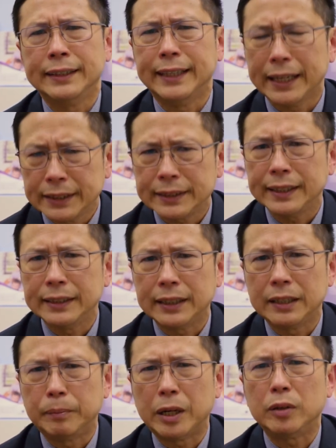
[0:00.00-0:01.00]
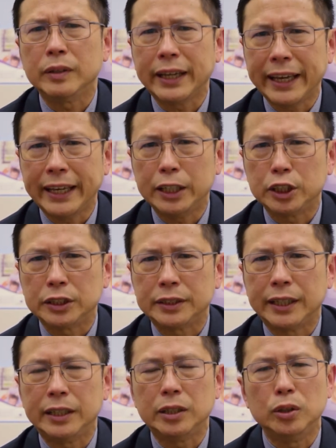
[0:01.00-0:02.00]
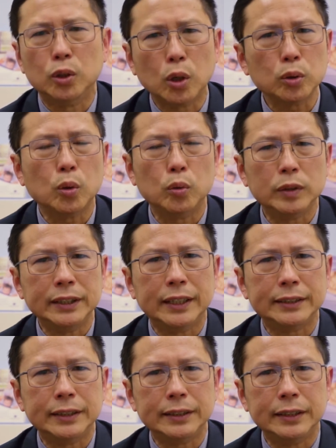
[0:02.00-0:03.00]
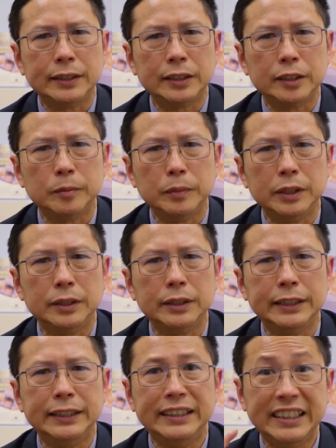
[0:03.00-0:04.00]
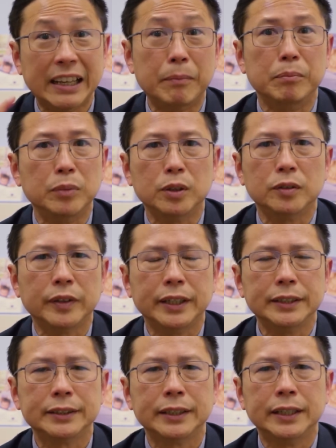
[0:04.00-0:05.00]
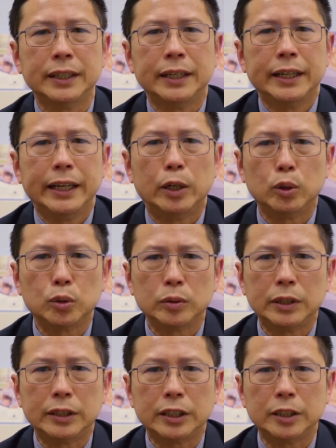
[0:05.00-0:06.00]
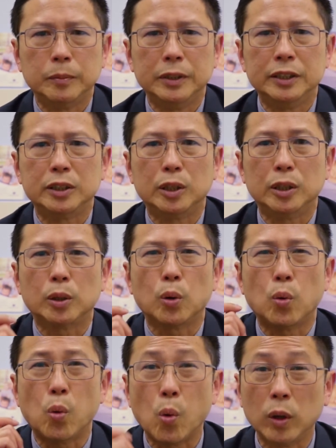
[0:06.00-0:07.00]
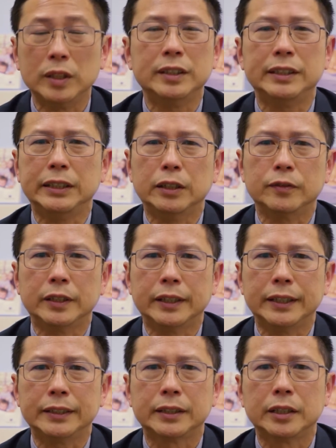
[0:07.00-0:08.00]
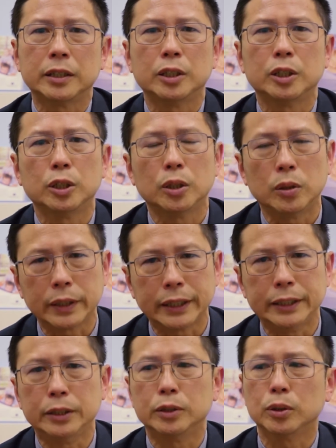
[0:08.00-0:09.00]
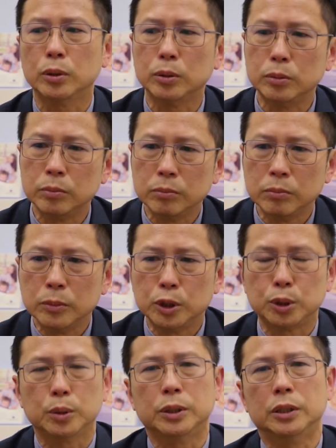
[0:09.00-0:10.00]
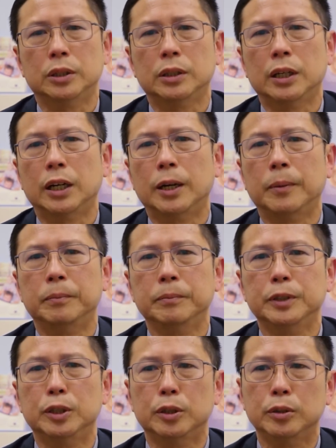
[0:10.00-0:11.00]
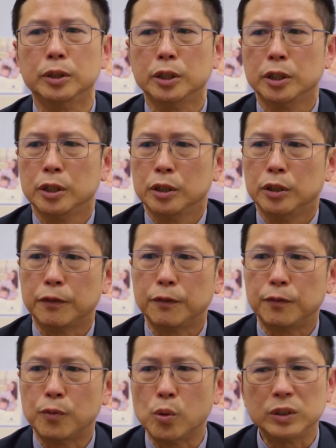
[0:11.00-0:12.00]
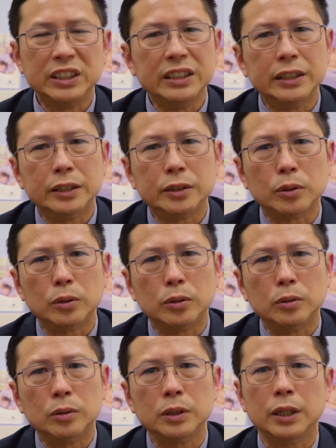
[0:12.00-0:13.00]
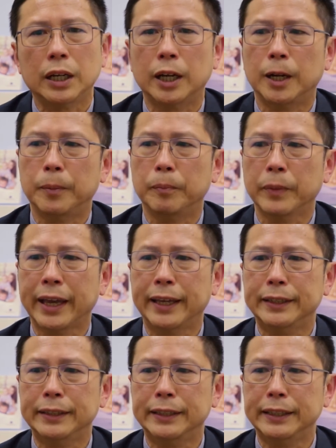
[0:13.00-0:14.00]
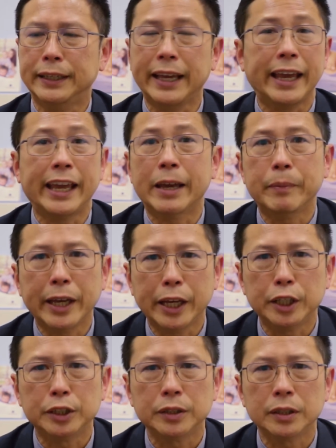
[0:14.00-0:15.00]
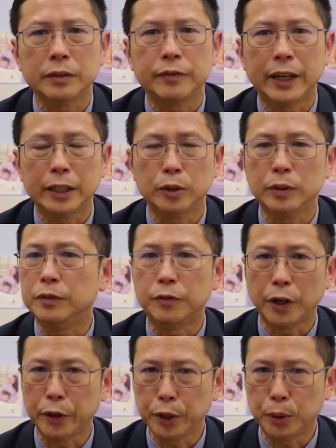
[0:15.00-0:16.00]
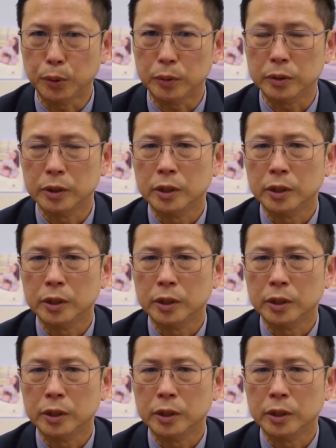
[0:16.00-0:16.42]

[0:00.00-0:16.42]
The other thing about age is that not only does it determine the number of eggs, it also determines the quality of the eggs. Okay, so sure, um, you know, you're 40 years old um, and the AMH value is very good.